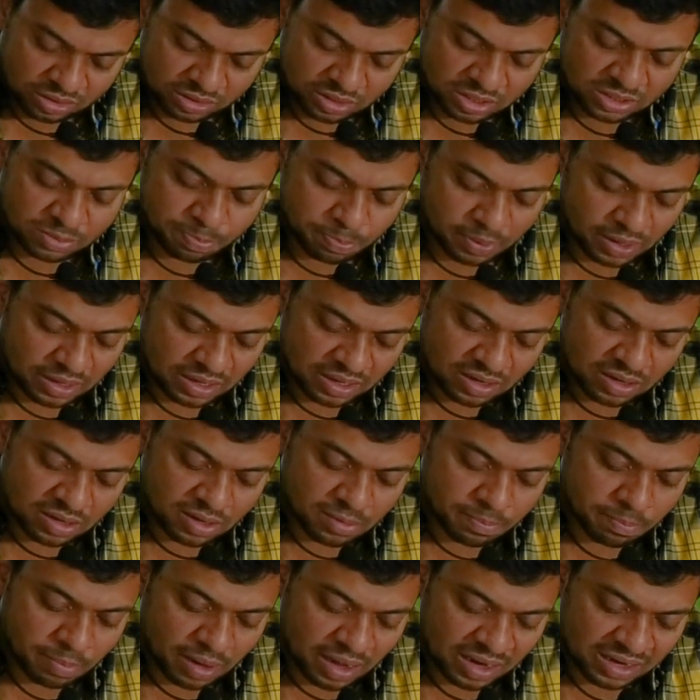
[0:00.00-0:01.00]
this
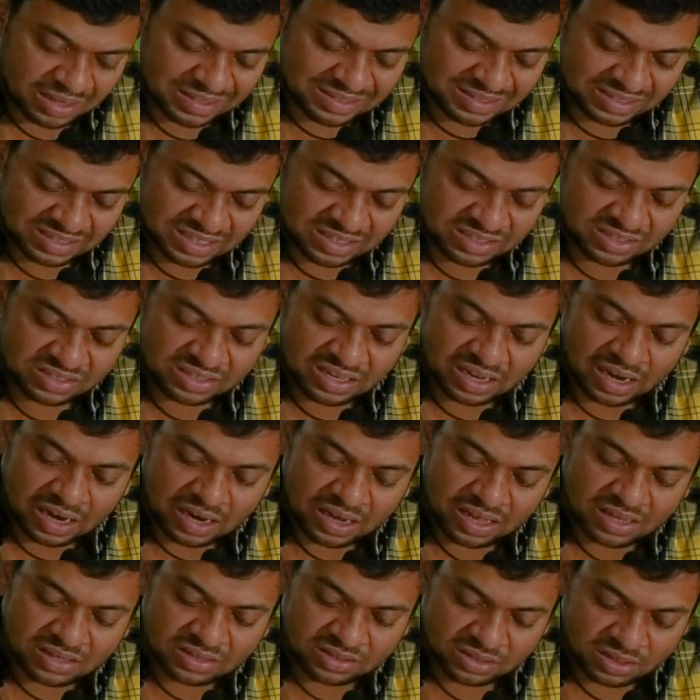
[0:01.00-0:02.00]
particular Bharat 6G
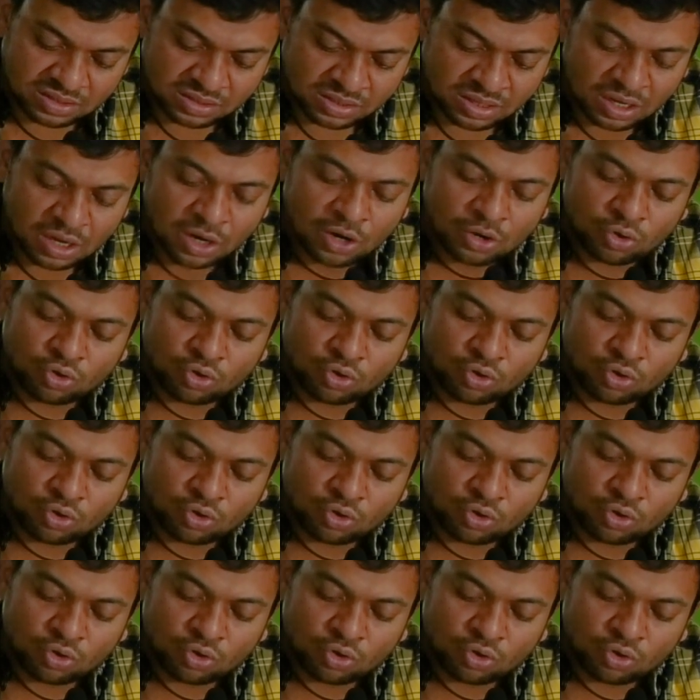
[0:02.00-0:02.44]
alliance is